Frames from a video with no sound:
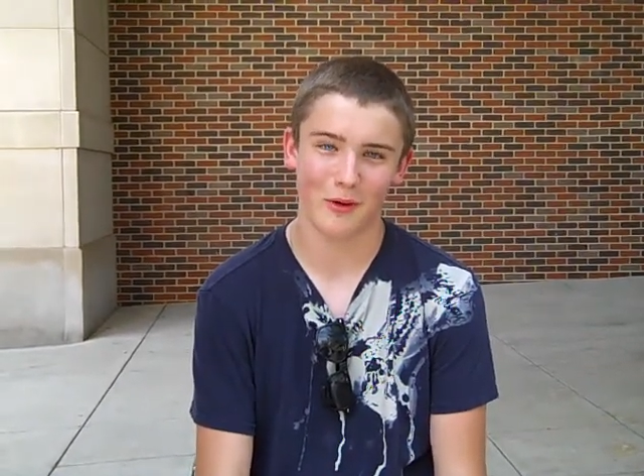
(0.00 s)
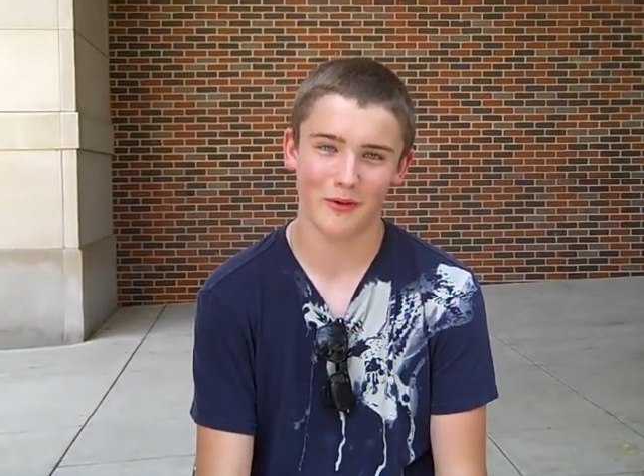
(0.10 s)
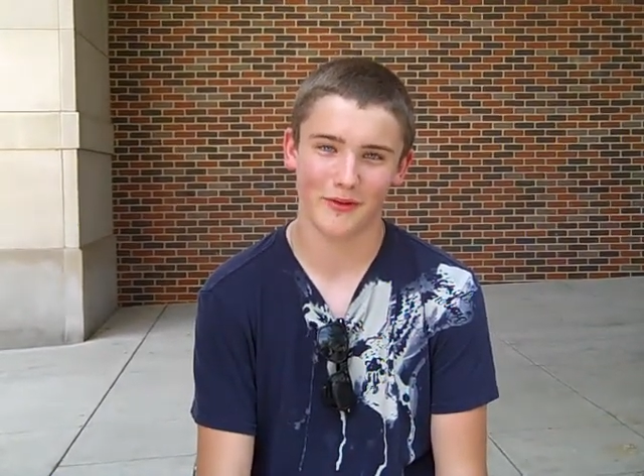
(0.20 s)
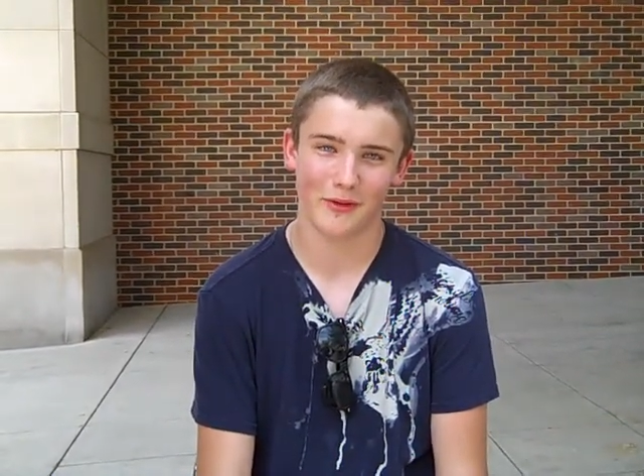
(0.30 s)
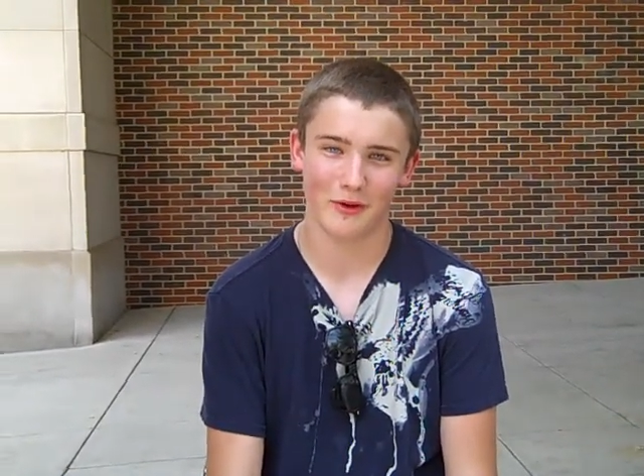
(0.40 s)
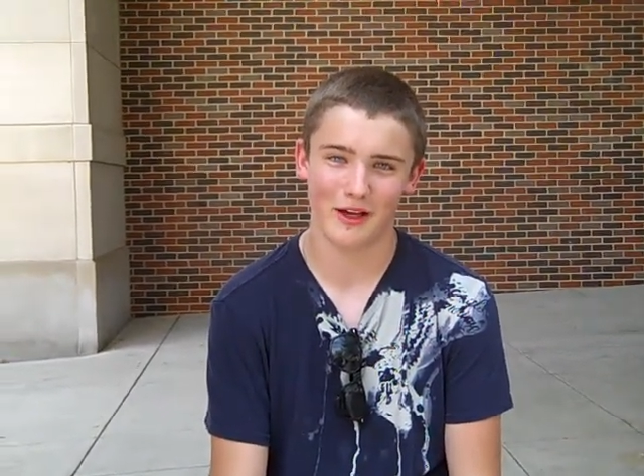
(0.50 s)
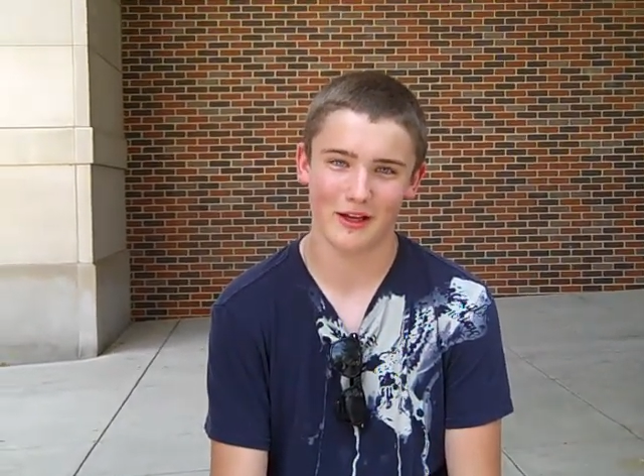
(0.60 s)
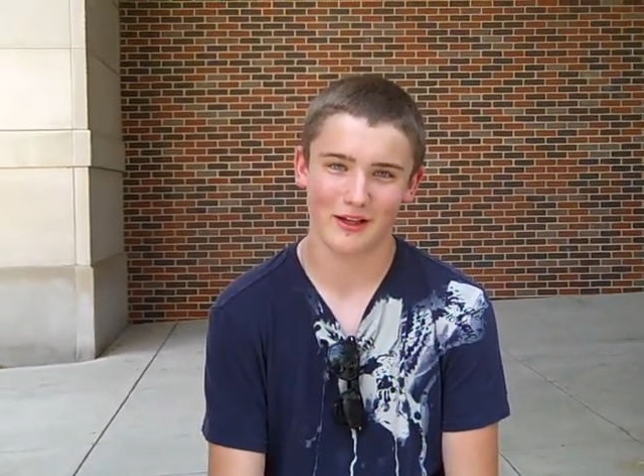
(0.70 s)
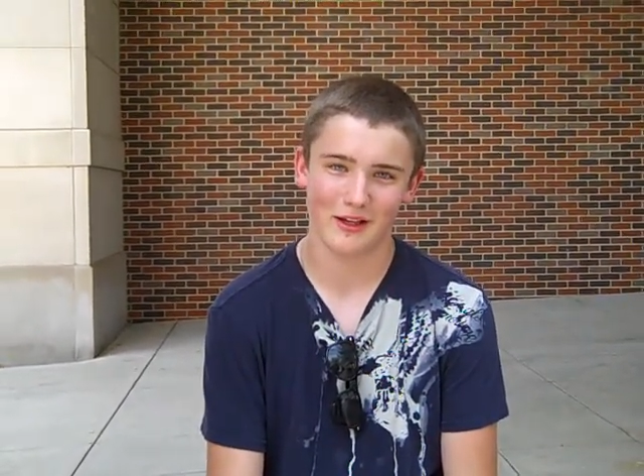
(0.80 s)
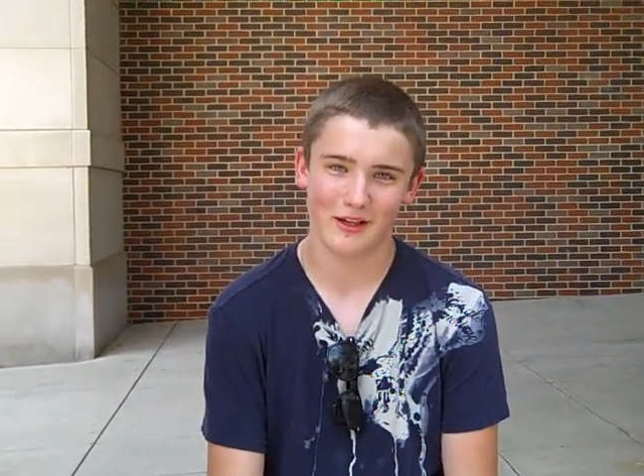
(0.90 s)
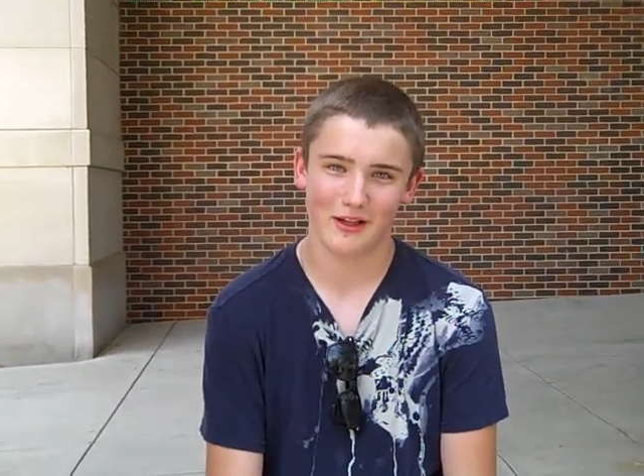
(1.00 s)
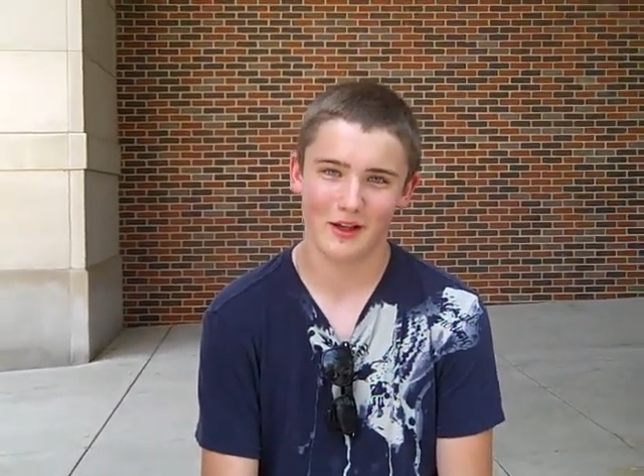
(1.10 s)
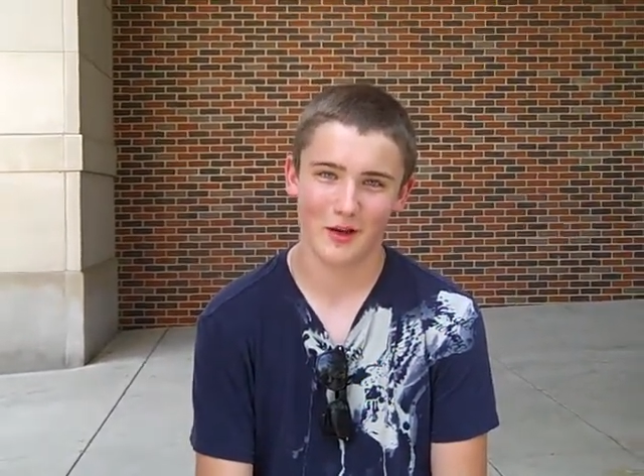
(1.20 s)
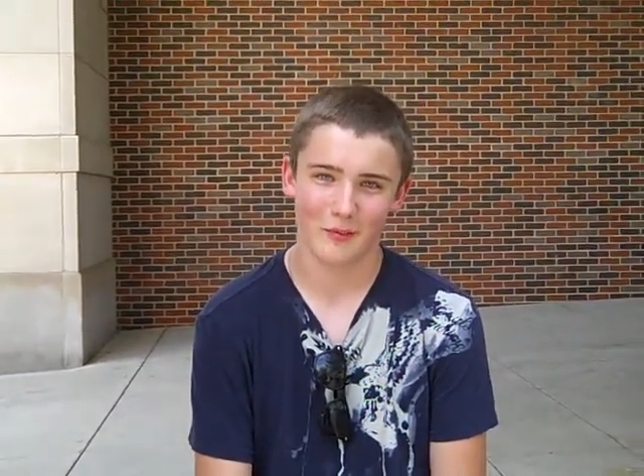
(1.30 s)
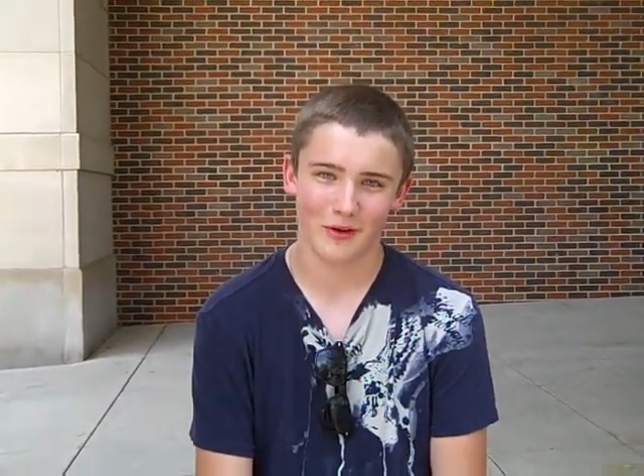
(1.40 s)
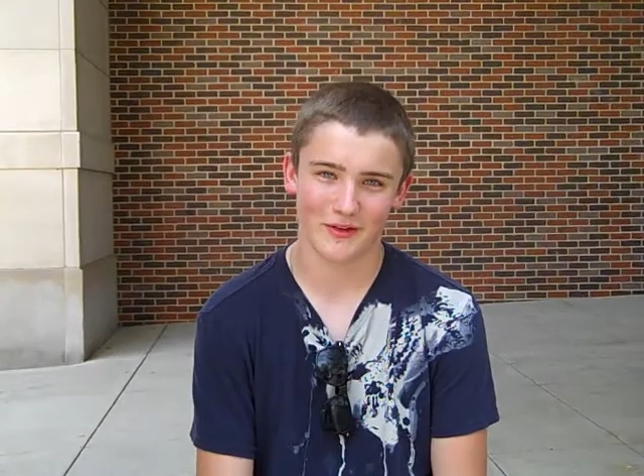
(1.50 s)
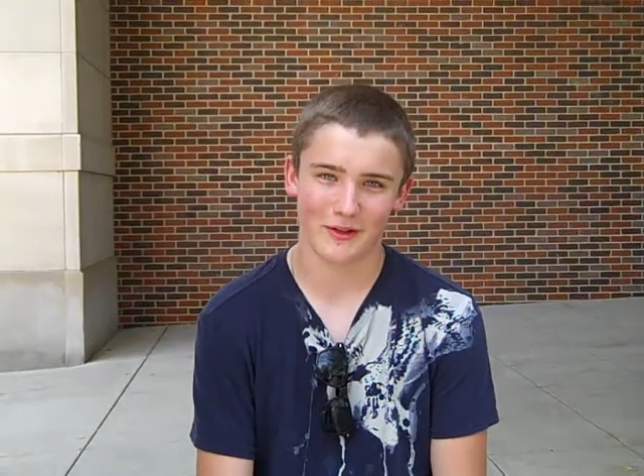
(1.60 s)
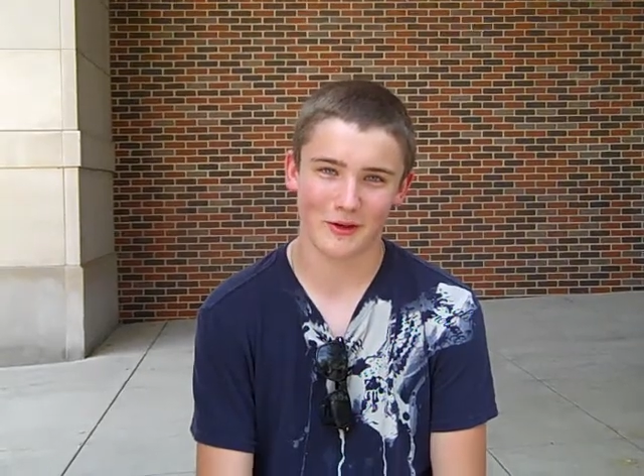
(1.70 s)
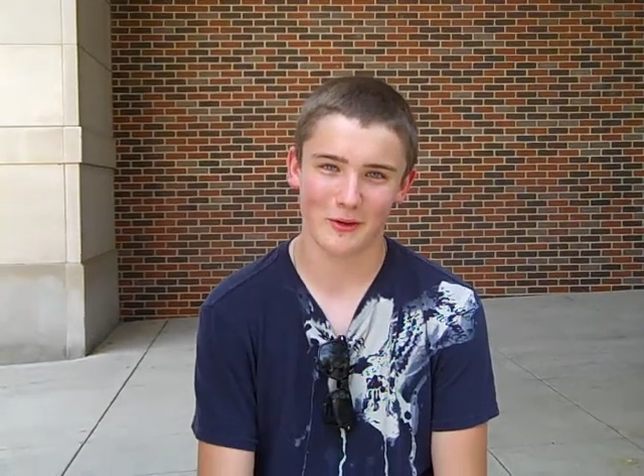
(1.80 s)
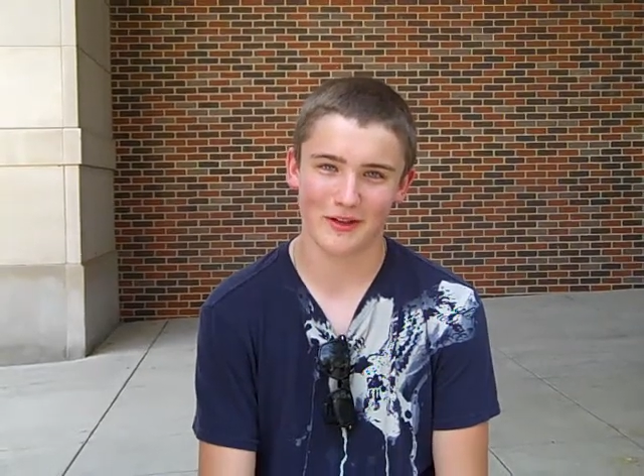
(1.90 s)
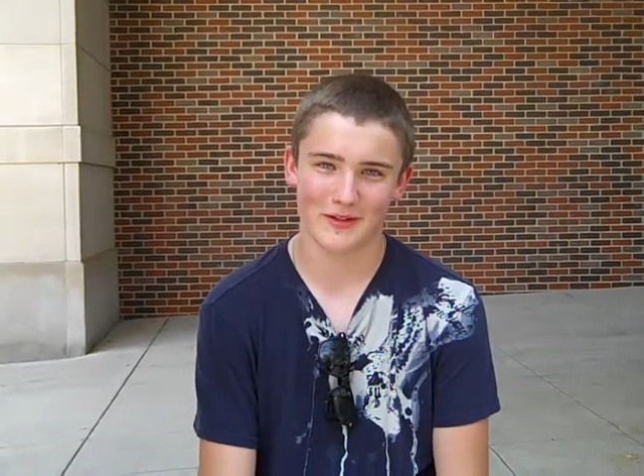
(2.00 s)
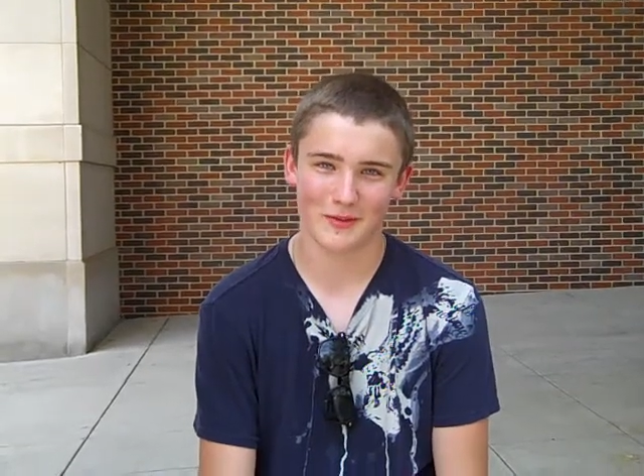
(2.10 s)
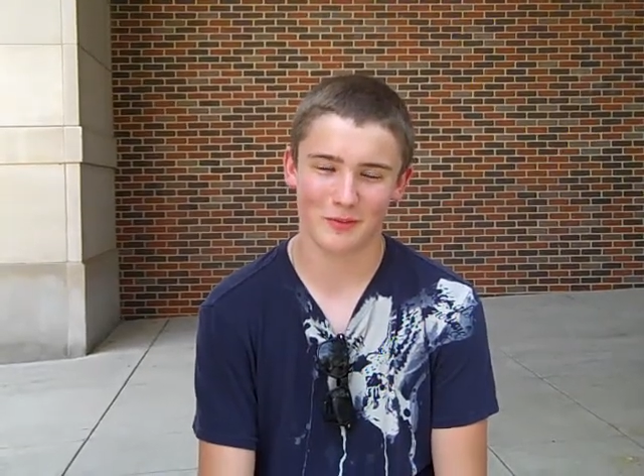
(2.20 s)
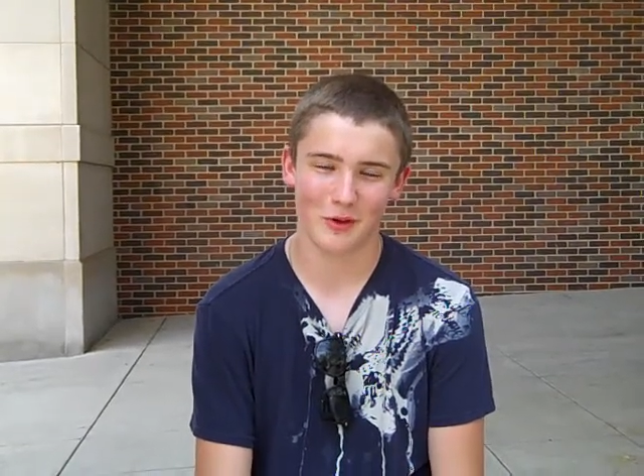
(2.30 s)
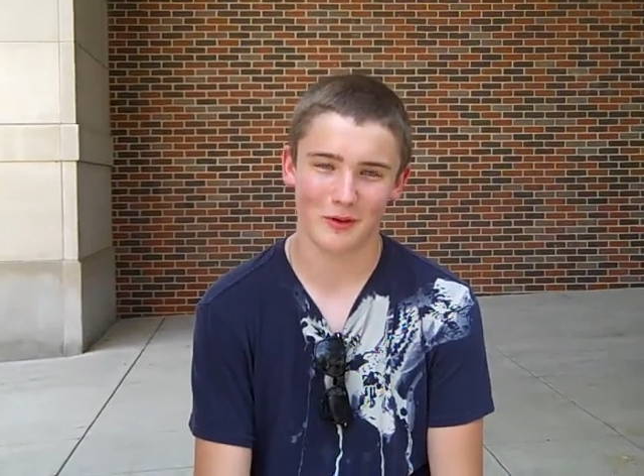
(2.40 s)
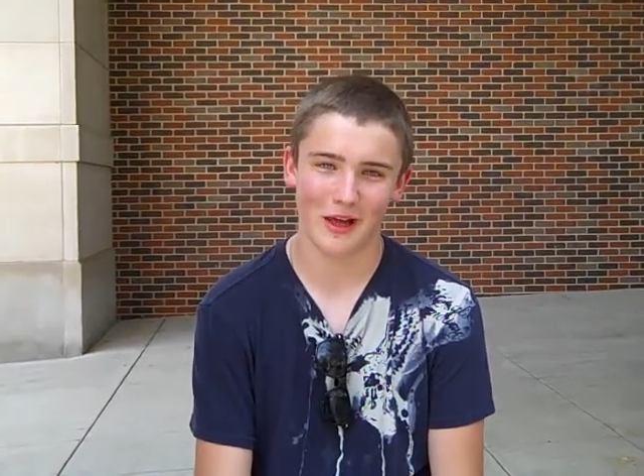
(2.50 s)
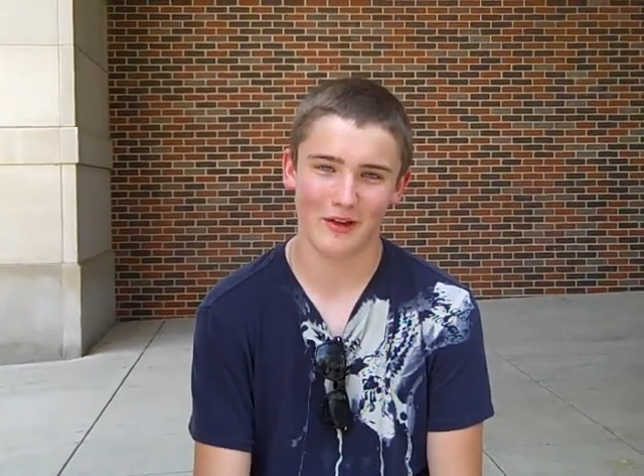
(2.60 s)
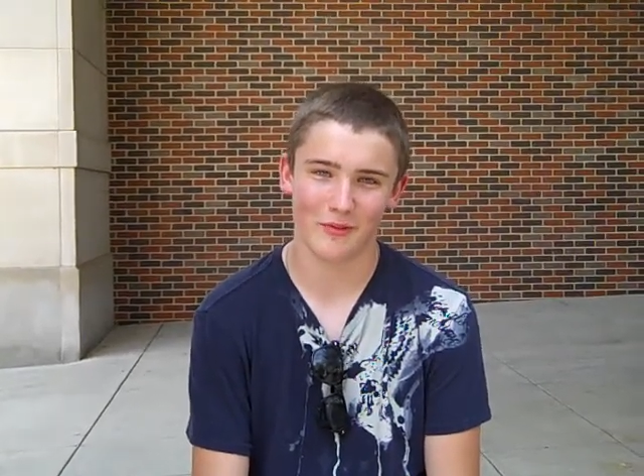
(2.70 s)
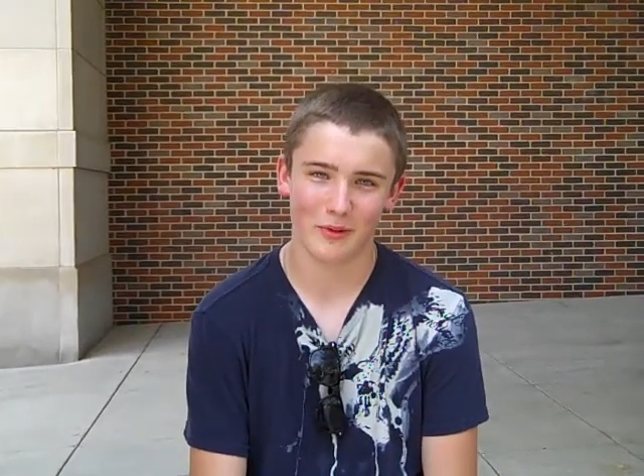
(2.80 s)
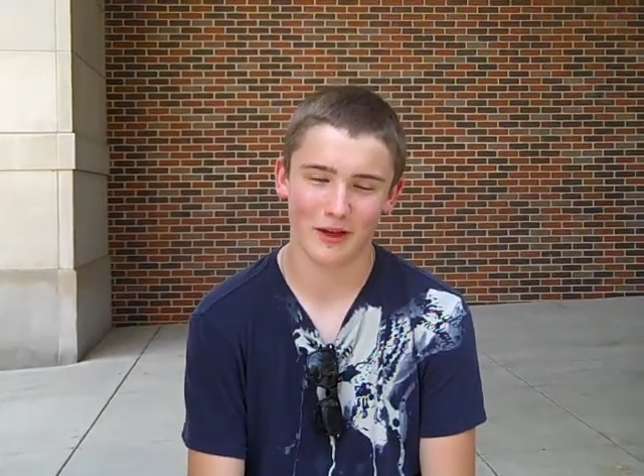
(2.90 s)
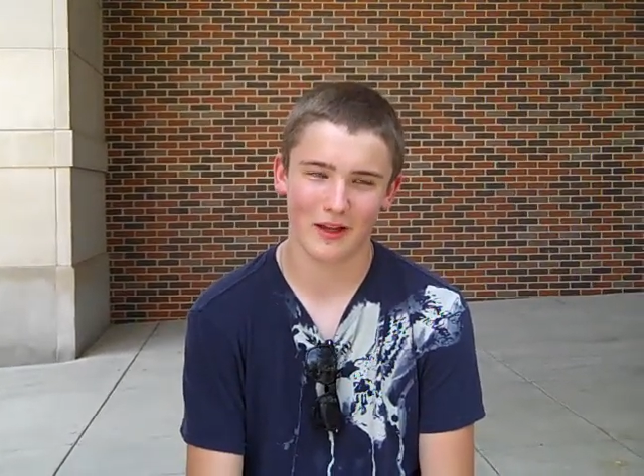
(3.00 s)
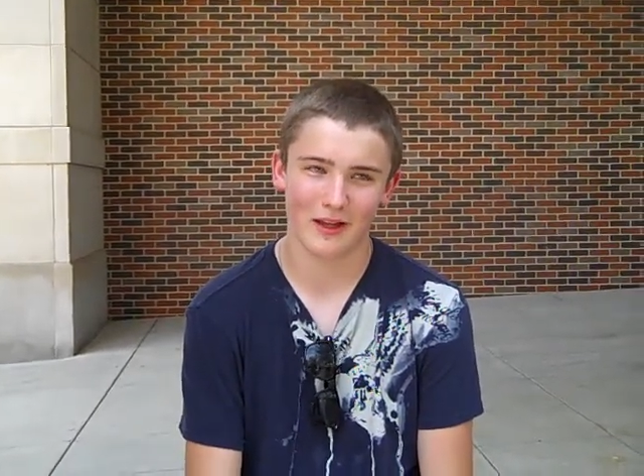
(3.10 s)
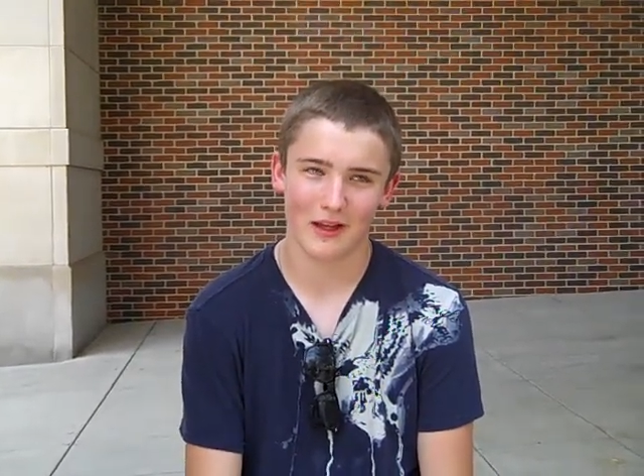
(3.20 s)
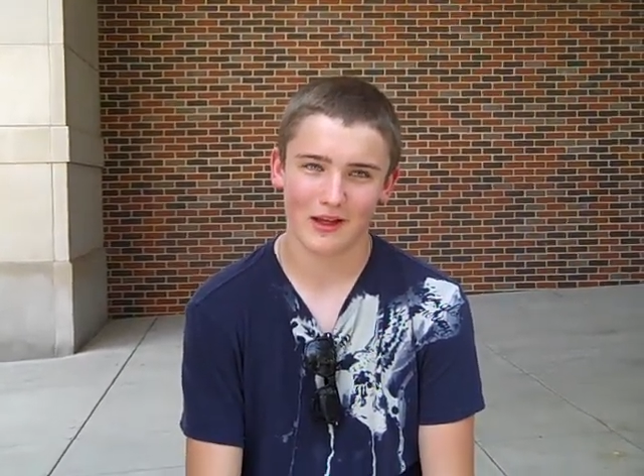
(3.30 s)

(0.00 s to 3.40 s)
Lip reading: pose to a person who is pro-life, but